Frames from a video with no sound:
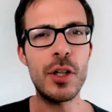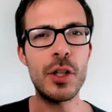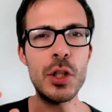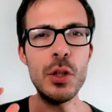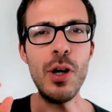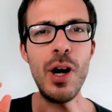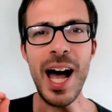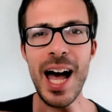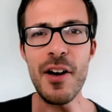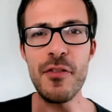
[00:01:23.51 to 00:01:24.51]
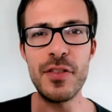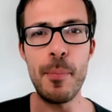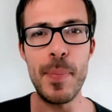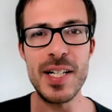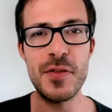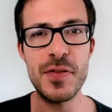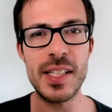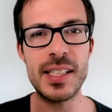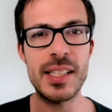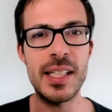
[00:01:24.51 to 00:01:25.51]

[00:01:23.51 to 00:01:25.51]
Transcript: you have the perfect